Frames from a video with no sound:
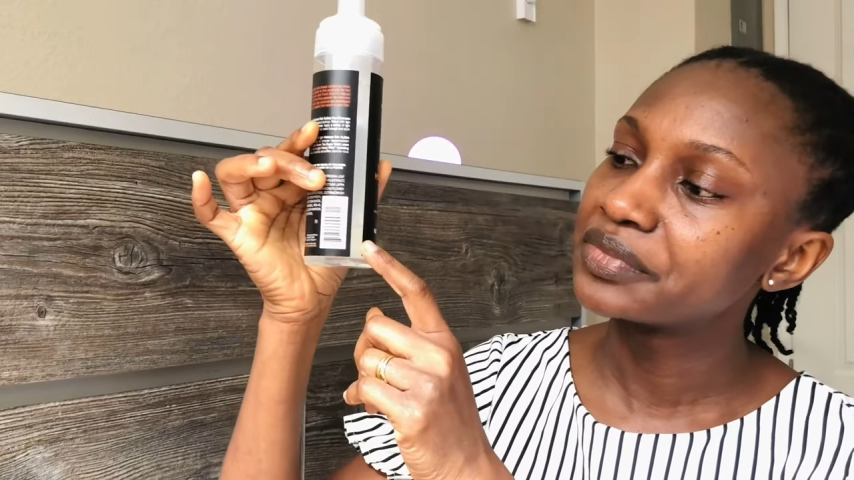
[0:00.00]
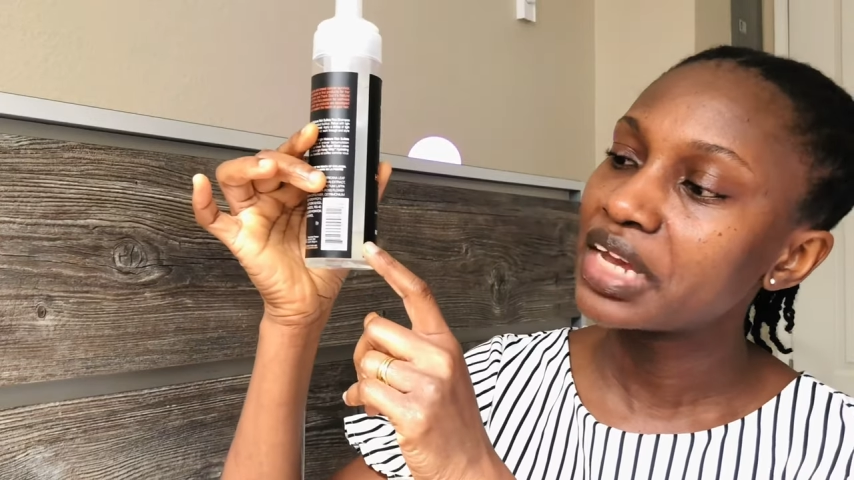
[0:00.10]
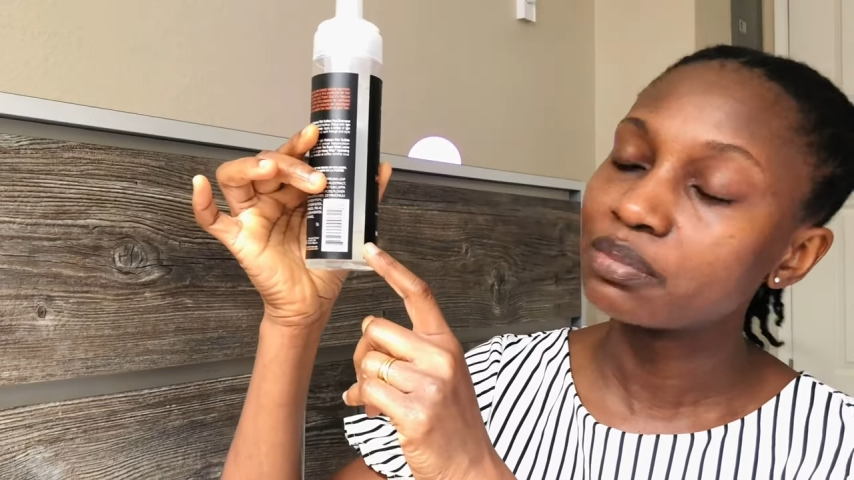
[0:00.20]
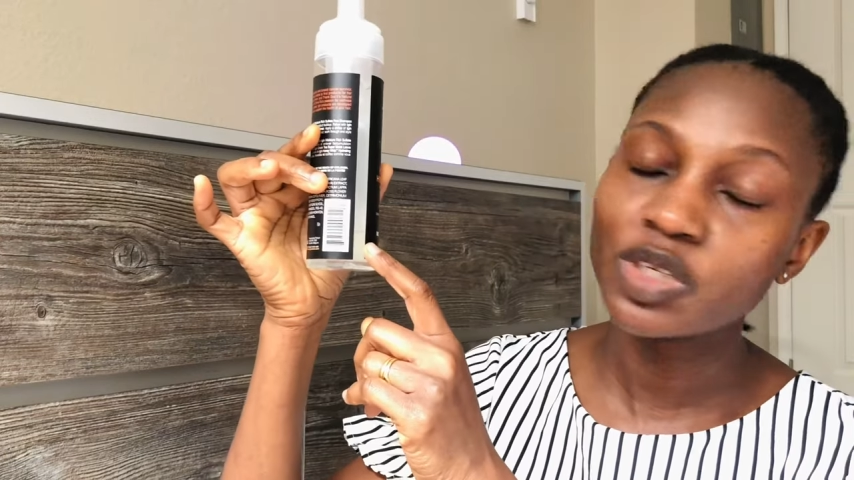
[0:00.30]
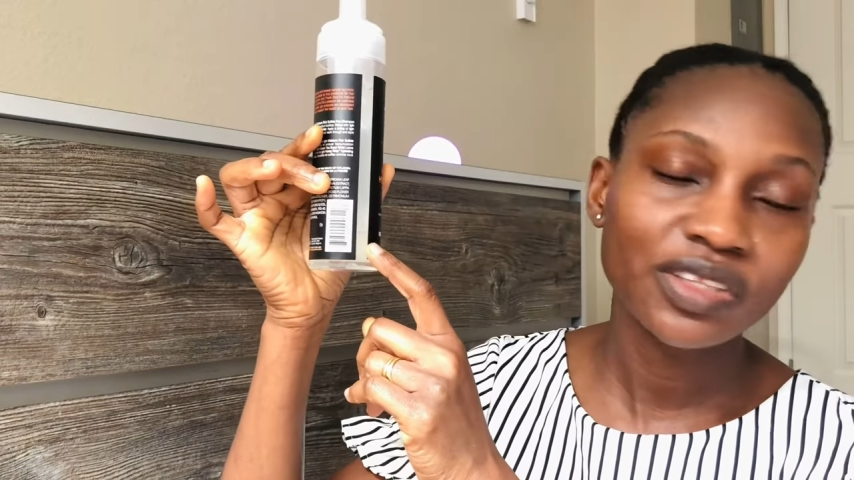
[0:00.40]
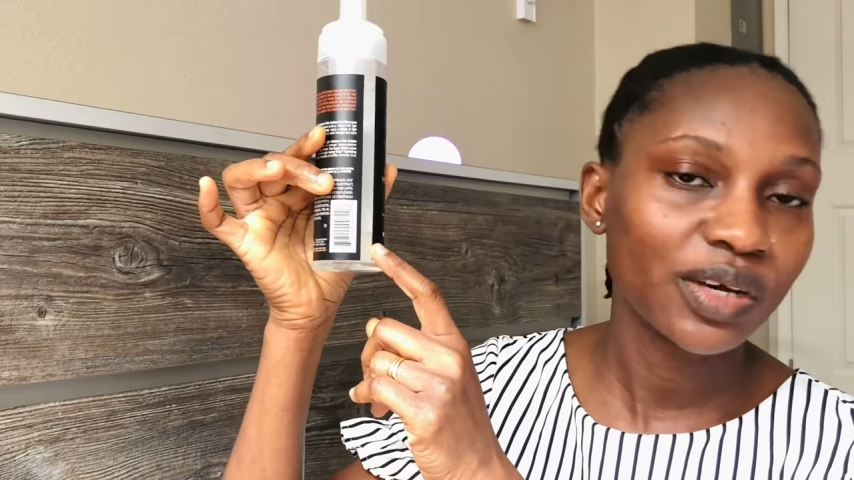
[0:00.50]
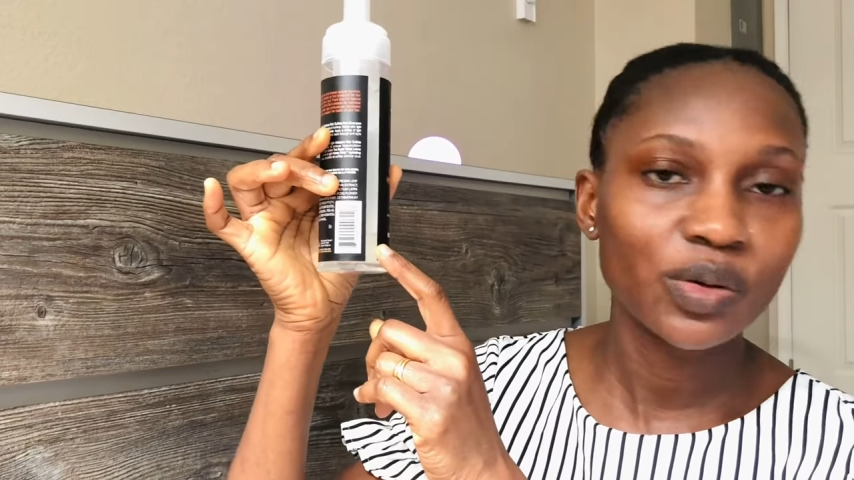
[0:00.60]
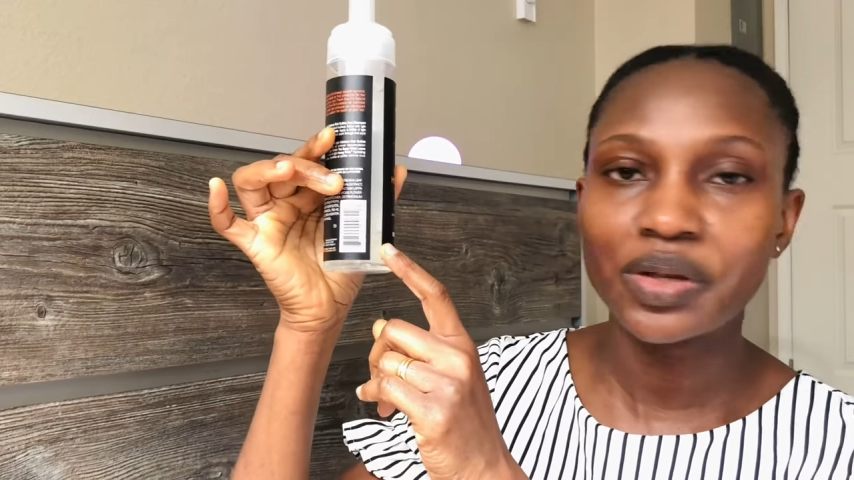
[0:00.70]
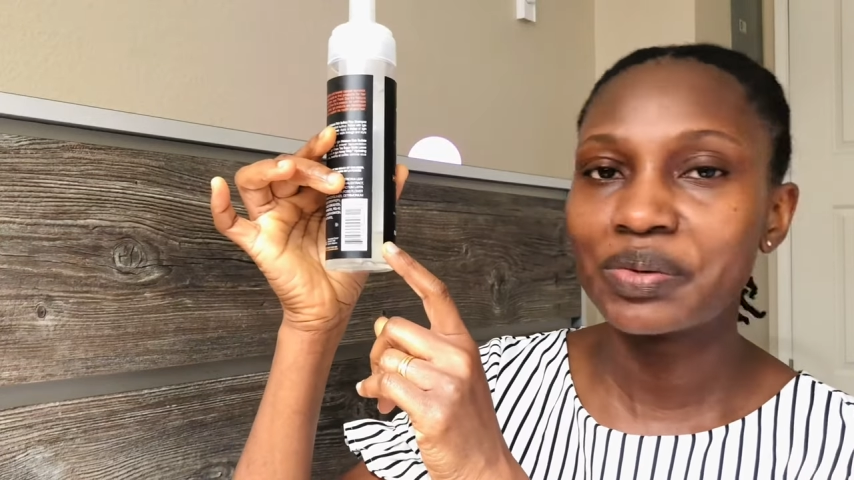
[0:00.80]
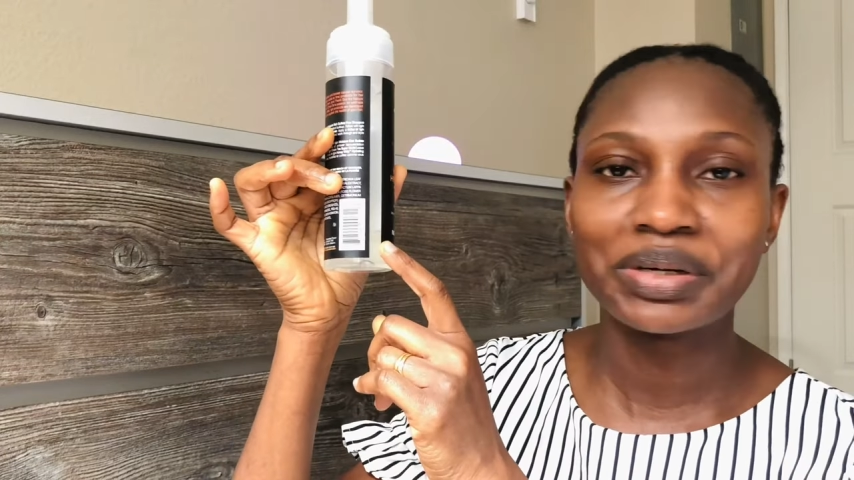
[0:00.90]
I'm not the
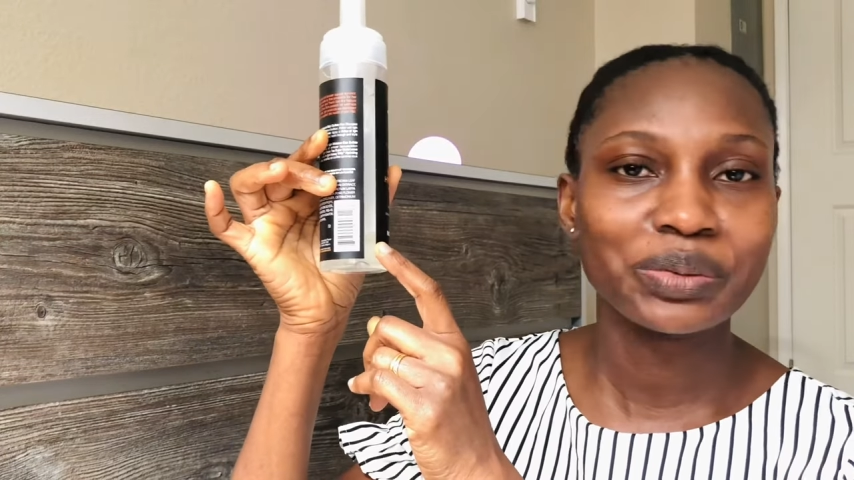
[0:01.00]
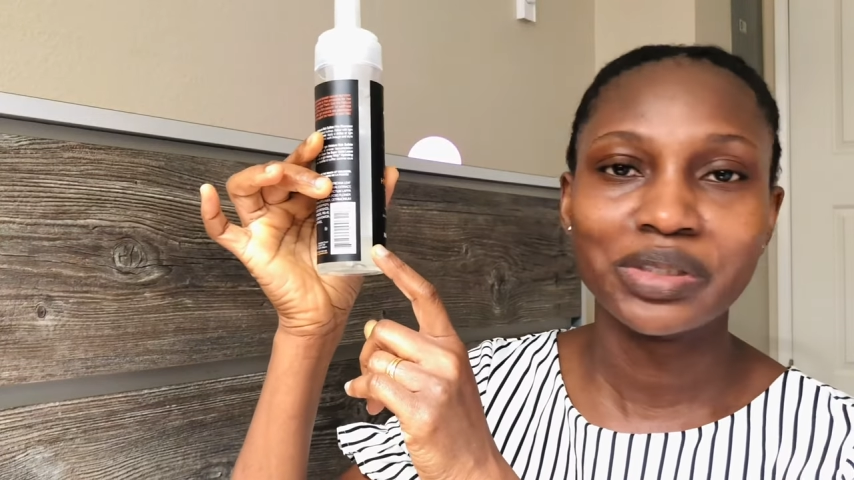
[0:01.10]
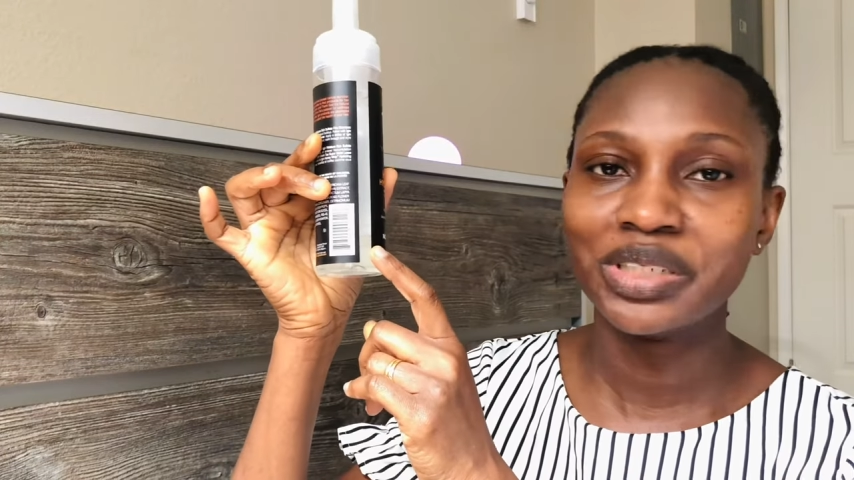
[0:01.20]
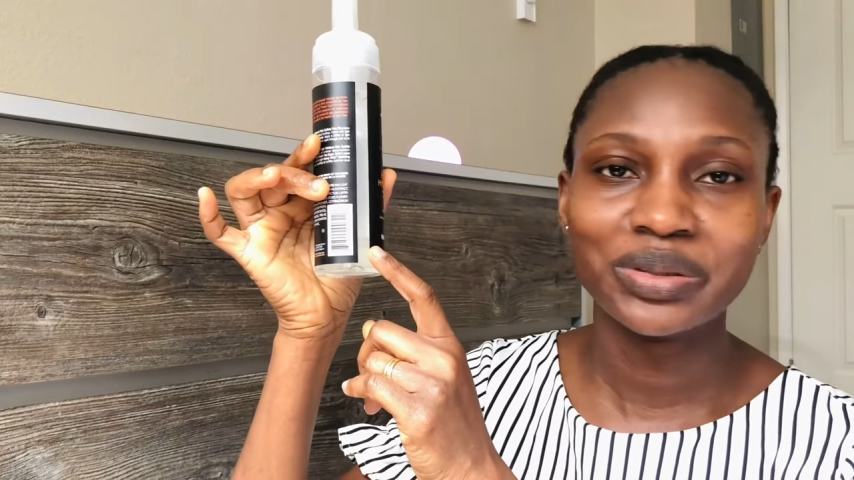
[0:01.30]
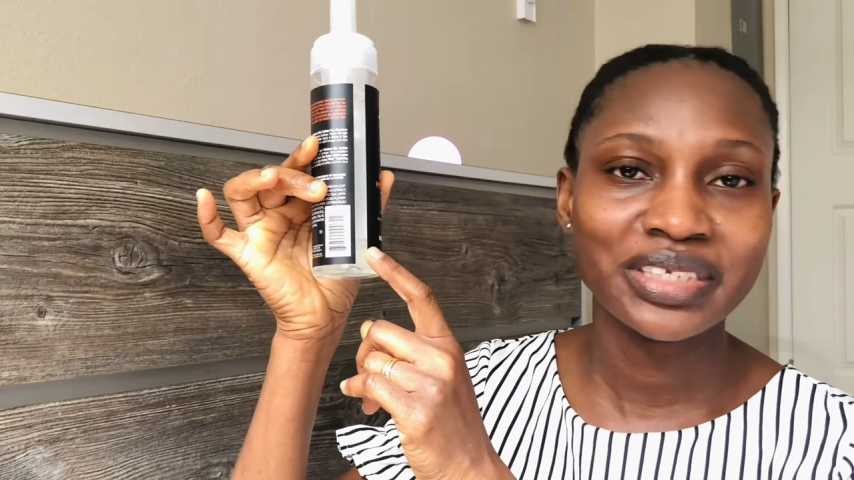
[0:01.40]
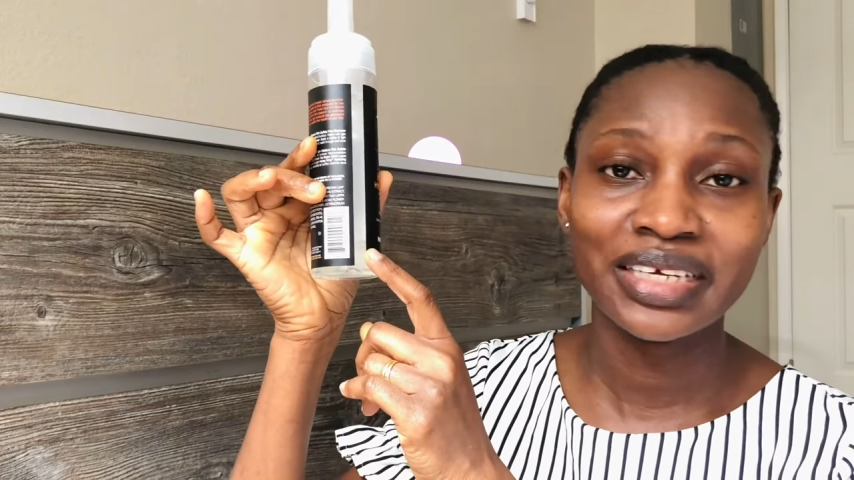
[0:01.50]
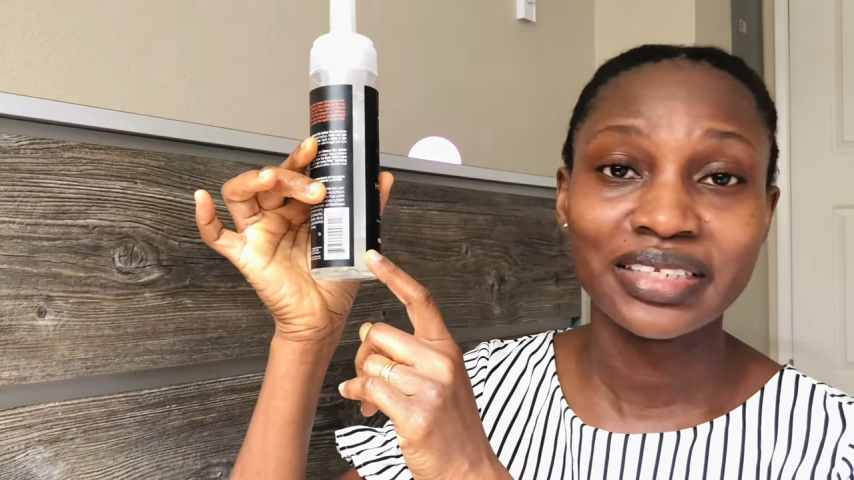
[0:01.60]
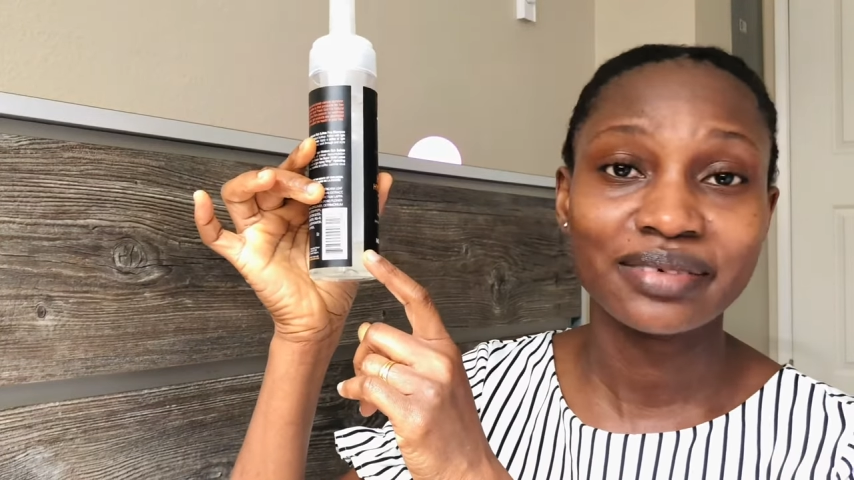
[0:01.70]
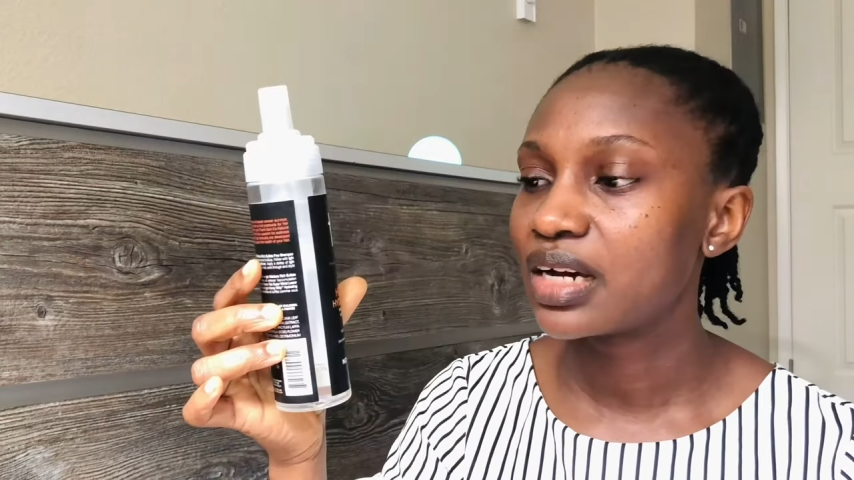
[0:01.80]
only one who used it.